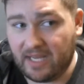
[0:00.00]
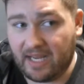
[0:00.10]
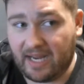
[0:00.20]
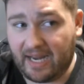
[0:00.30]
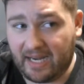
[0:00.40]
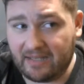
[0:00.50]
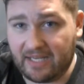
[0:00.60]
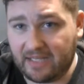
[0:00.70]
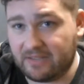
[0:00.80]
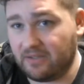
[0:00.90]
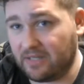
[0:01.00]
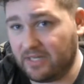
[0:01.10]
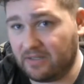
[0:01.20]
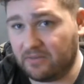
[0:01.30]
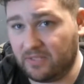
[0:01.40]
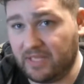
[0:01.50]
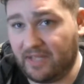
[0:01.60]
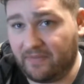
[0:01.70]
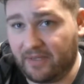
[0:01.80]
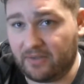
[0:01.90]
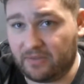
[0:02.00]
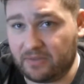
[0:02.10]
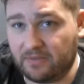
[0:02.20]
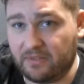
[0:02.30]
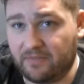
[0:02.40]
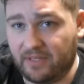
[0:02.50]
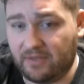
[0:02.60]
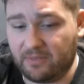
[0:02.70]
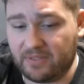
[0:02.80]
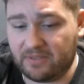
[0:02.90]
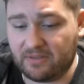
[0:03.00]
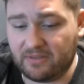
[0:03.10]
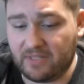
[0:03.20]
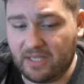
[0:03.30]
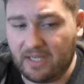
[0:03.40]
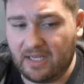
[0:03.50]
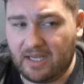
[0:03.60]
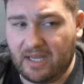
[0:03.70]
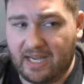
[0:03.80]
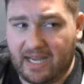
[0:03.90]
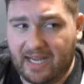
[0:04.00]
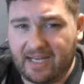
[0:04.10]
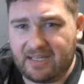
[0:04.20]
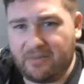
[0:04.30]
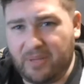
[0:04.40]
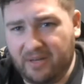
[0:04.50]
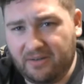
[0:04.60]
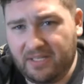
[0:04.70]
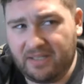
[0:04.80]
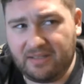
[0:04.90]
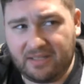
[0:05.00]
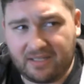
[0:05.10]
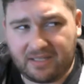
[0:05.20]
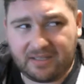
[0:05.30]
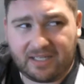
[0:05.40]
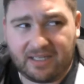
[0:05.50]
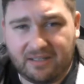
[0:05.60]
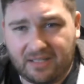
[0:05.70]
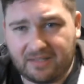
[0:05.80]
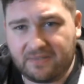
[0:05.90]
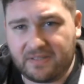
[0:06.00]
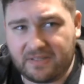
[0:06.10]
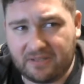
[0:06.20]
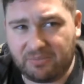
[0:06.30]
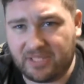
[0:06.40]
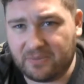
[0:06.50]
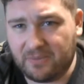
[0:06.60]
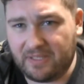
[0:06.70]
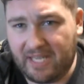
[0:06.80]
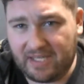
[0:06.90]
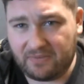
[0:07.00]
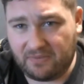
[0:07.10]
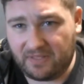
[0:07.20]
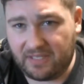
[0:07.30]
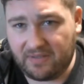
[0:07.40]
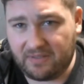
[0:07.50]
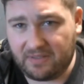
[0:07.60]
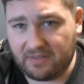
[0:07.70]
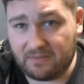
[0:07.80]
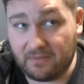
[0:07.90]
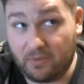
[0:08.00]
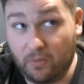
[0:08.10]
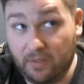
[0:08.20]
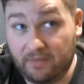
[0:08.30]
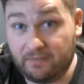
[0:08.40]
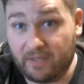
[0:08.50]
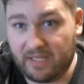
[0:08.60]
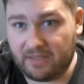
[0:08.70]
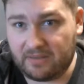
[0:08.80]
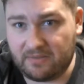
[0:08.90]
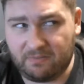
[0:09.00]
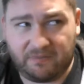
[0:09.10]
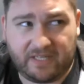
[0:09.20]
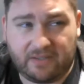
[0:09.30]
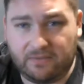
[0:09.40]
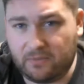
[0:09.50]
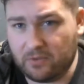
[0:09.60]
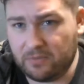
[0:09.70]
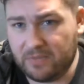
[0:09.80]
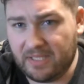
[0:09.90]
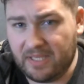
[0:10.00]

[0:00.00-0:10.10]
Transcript: and Gates took an L in that fight also in the final episode. And apparently, not a lot of subplots with Gates revive his only, I guess, final form.